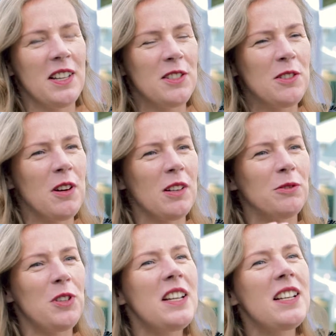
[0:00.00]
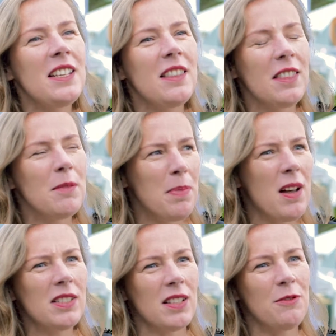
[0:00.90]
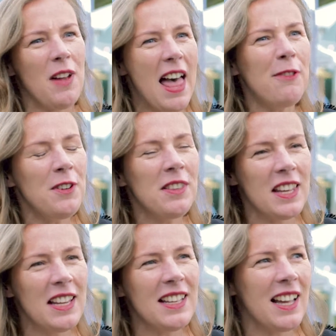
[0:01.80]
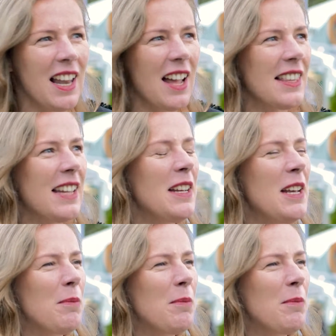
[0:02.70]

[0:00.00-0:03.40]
that you are really the boss of everything. I like that.